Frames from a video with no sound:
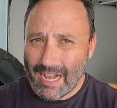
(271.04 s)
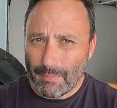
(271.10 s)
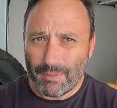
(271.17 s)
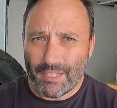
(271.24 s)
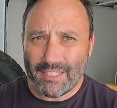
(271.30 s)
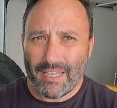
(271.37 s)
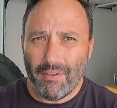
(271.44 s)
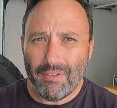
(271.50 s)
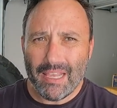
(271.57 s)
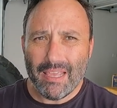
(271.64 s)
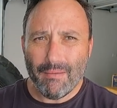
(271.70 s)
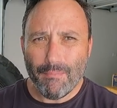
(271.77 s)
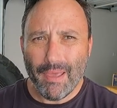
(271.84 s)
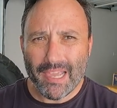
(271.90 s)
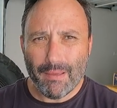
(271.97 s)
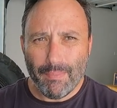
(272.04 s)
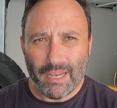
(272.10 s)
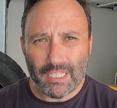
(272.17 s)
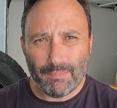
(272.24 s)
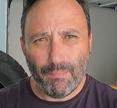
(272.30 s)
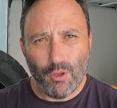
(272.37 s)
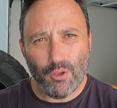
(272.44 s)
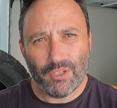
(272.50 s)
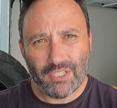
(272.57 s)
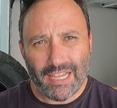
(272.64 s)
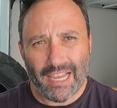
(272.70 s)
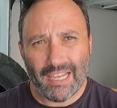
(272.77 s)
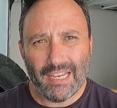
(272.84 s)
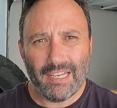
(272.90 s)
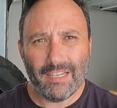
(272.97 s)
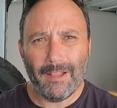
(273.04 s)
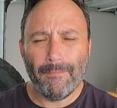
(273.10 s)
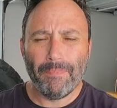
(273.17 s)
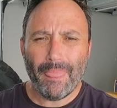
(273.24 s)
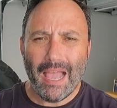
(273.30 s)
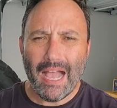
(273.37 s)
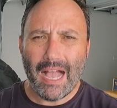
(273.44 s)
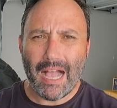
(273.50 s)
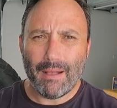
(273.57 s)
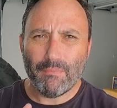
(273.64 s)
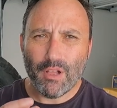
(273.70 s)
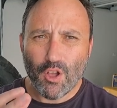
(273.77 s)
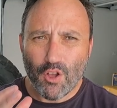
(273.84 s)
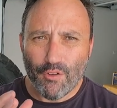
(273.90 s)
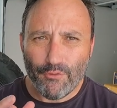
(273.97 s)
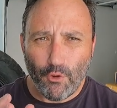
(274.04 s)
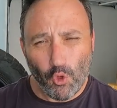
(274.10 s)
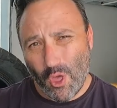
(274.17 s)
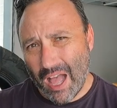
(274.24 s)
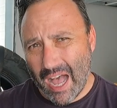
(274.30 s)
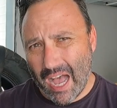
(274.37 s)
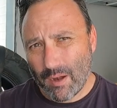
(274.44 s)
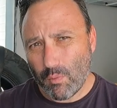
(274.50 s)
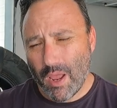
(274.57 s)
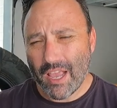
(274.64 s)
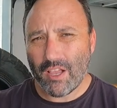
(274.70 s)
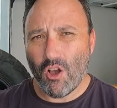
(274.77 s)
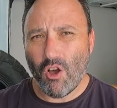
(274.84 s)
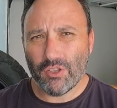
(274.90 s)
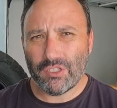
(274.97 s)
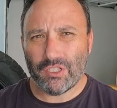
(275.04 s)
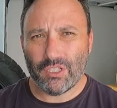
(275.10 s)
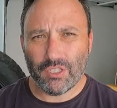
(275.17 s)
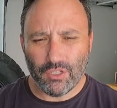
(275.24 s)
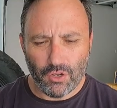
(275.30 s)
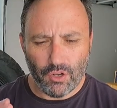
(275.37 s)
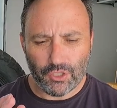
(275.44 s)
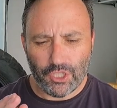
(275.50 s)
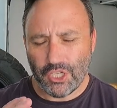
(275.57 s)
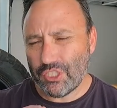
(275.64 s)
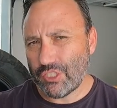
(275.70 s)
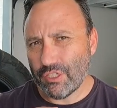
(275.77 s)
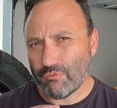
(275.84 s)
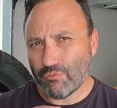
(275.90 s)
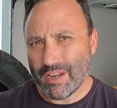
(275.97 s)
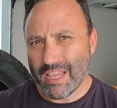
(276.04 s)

up to 70 megabits per second. Um, for the hardware costs, just to